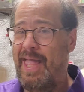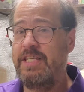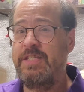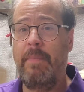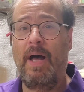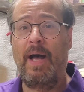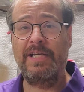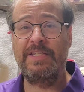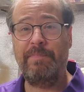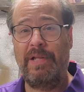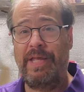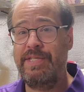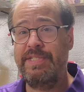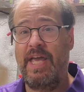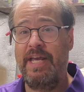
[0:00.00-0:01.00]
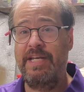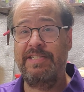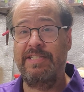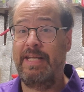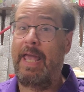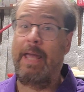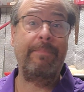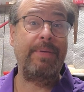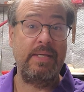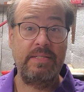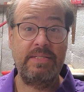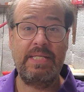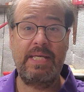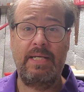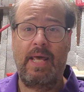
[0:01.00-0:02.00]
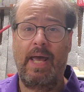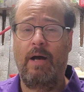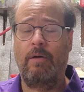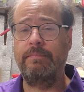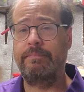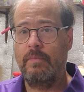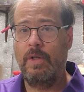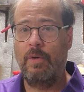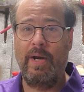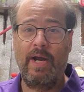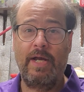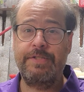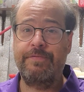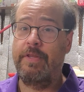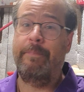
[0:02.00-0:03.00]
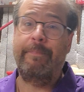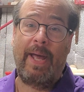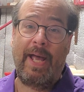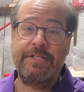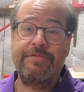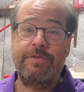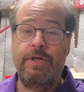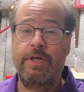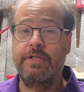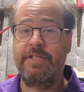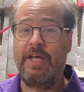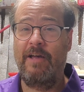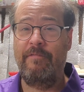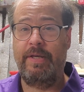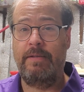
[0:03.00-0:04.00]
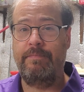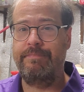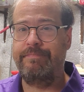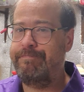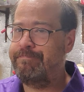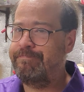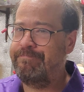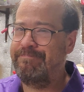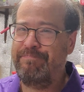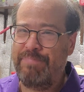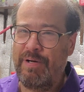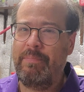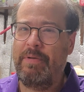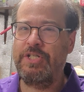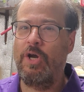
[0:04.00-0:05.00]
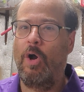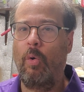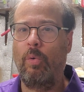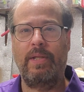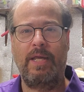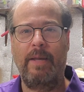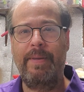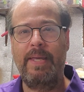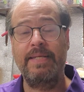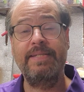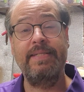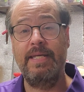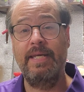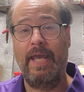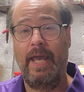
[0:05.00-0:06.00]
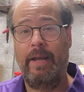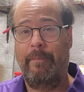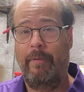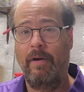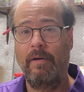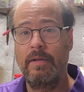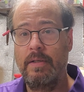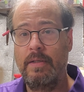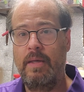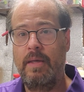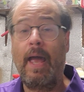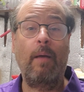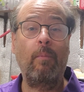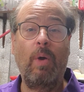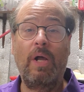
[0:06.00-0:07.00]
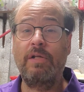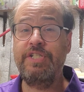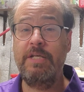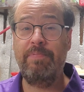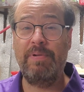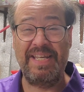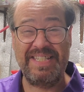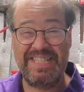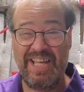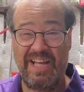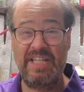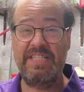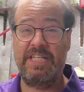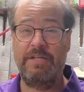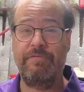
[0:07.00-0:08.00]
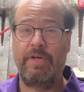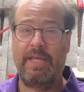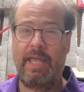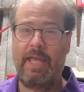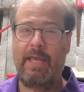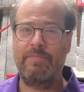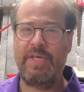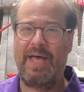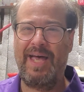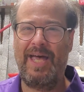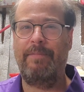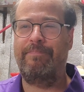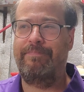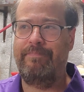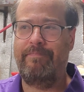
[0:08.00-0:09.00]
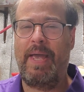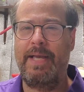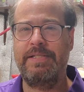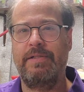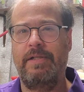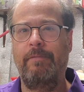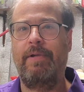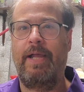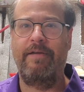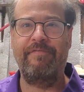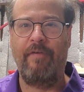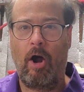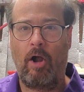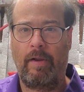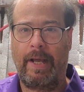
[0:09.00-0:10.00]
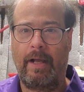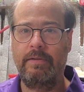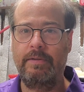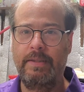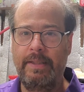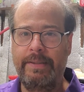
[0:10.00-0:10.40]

Xbox, PlayStation, and PC now, whereas for the past few years, I've been pretty much only a PC gamer. And while she plays tons of different games, I basically play Fallout.